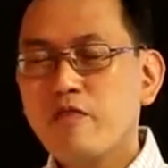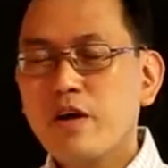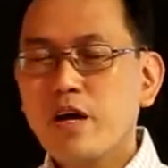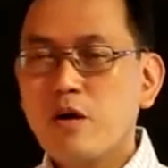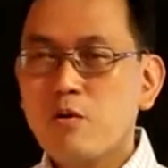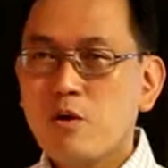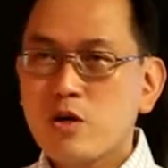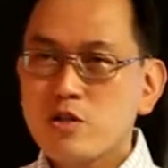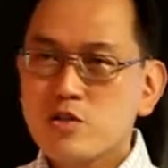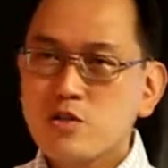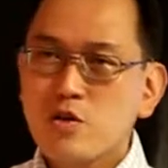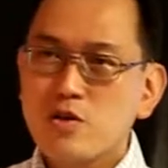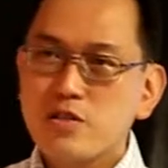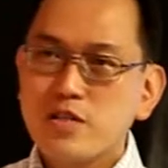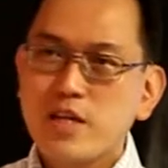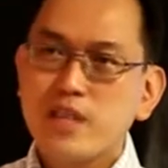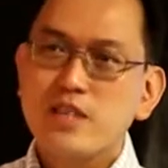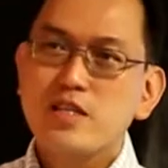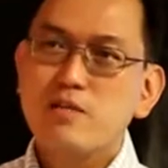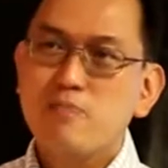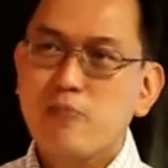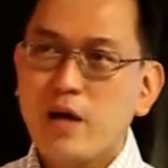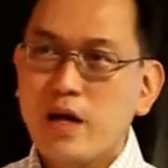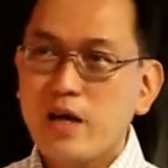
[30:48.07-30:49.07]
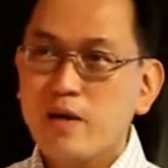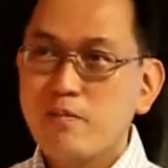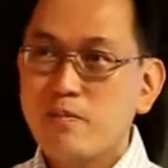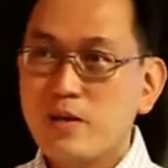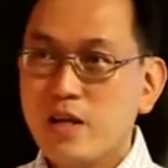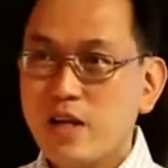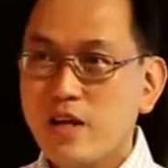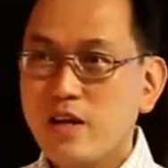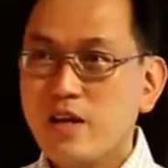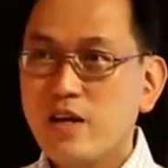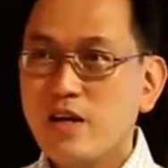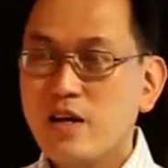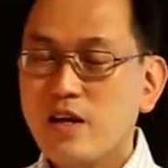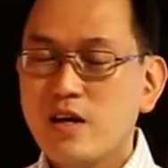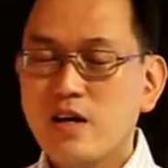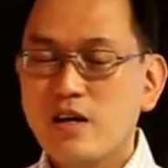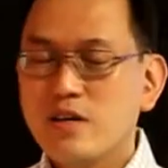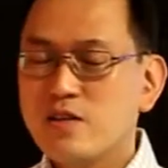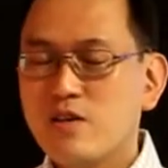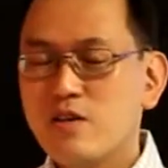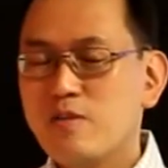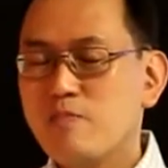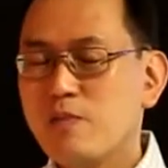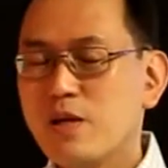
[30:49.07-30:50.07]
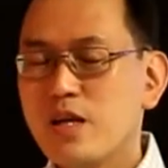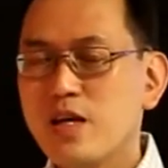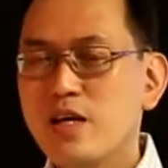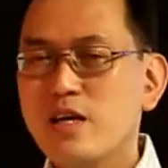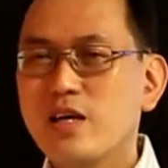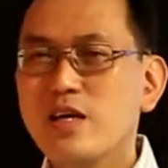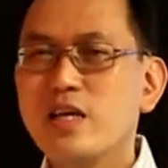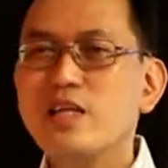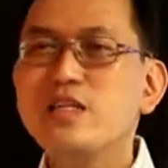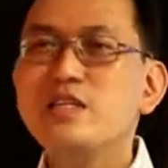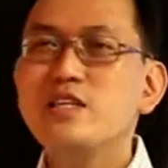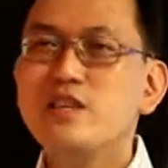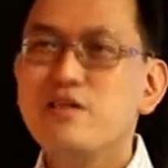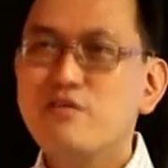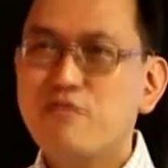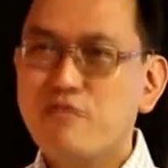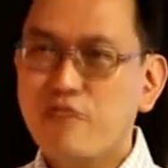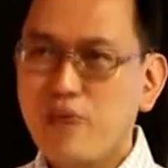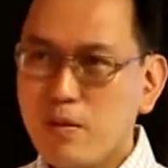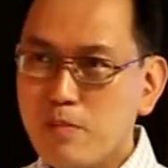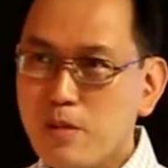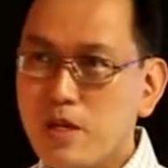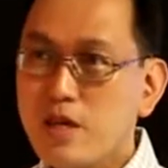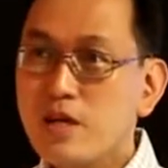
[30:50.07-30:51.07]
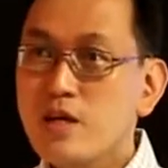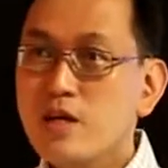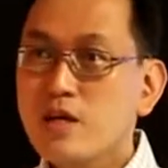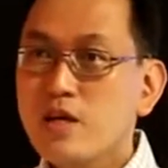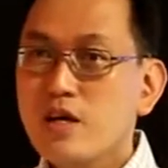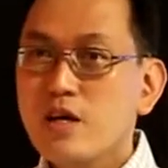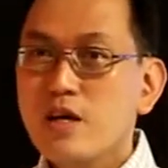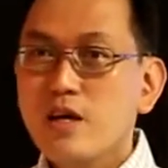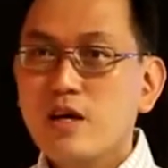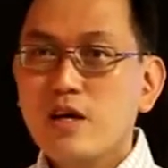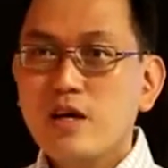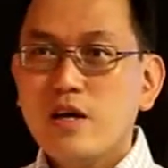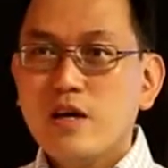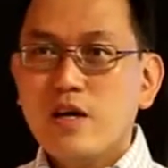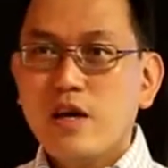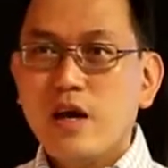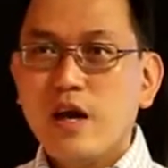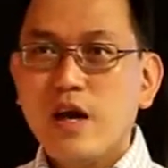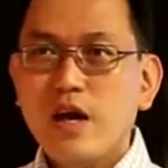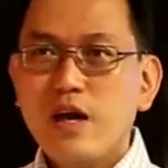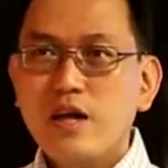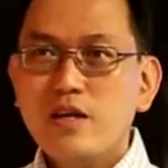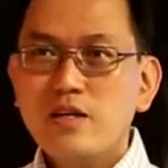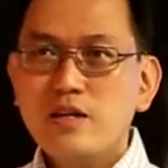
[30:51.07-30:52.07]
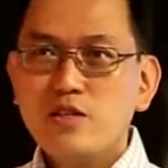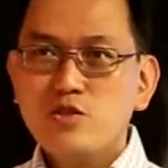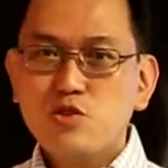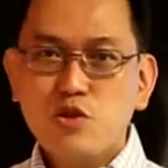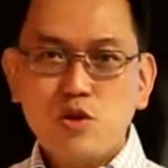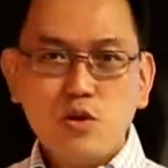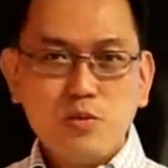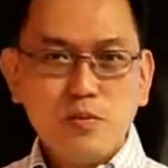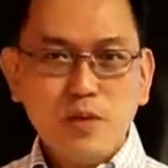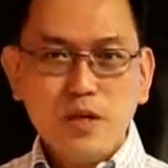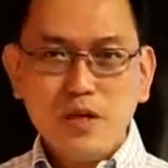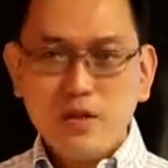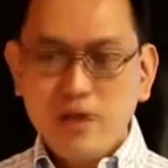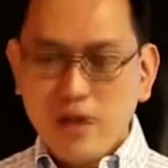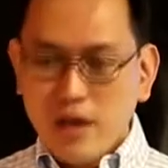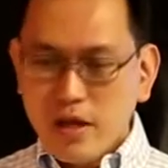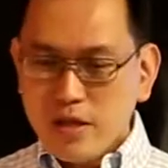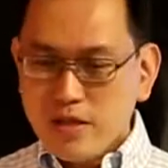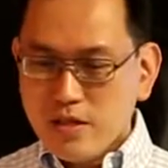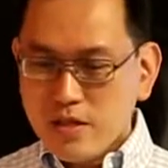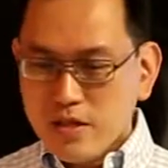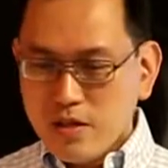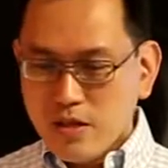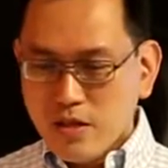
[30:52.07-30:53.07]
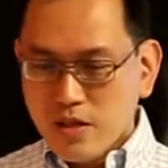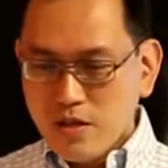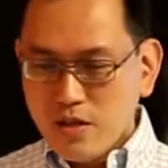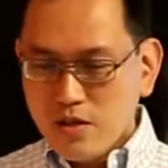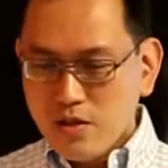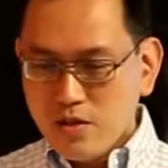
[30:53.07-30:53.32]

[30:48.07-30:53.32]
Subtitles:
in fact, I was contacted by a Indian family, and they told me that,